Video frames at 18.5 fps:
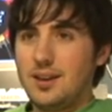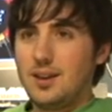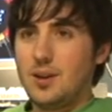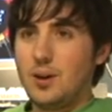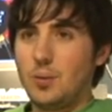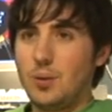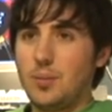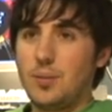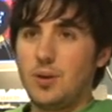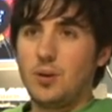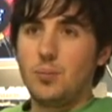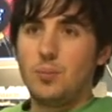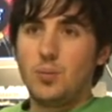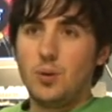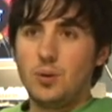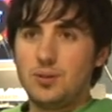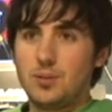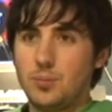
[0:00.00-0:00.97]
I ran my
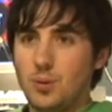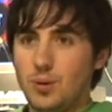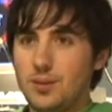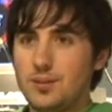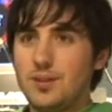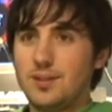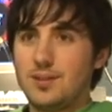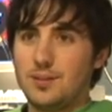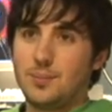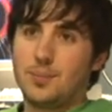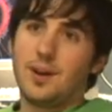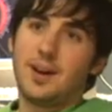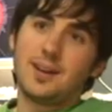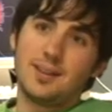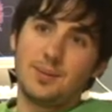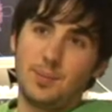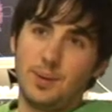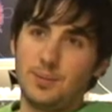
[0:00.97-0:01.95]
own bulletin board system
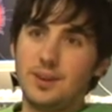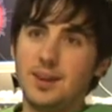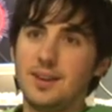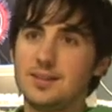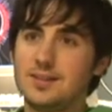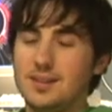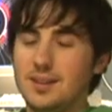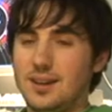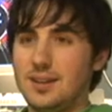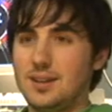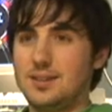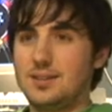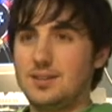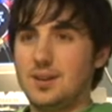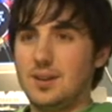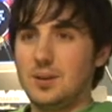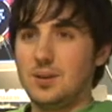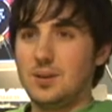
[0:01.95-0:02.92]
back in the BBS days,
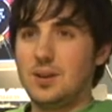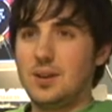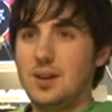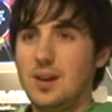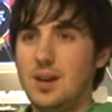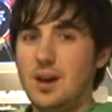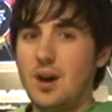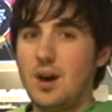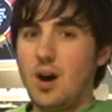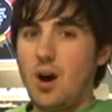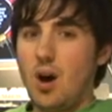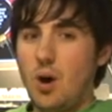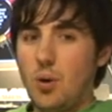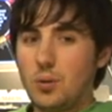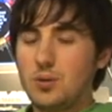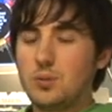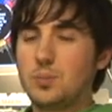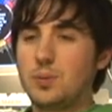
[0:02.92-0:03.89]
so
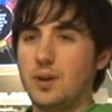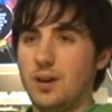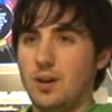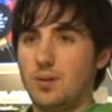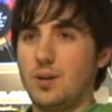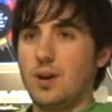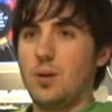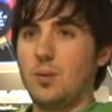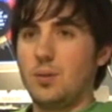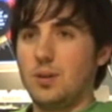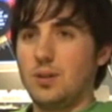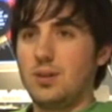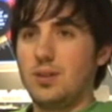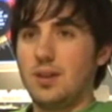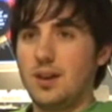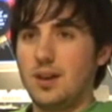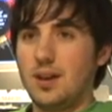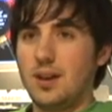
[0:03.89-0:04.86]
always playing around
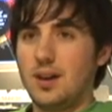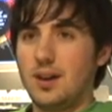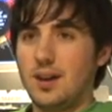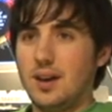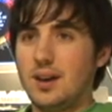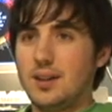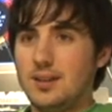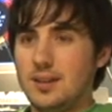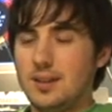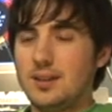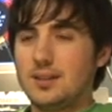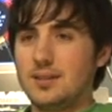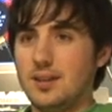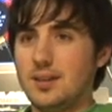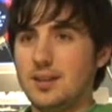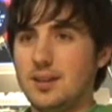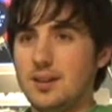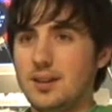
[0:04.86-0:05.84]
with ideas
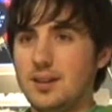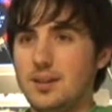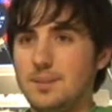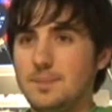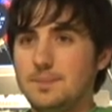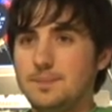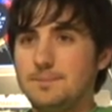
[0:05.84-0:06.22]
online.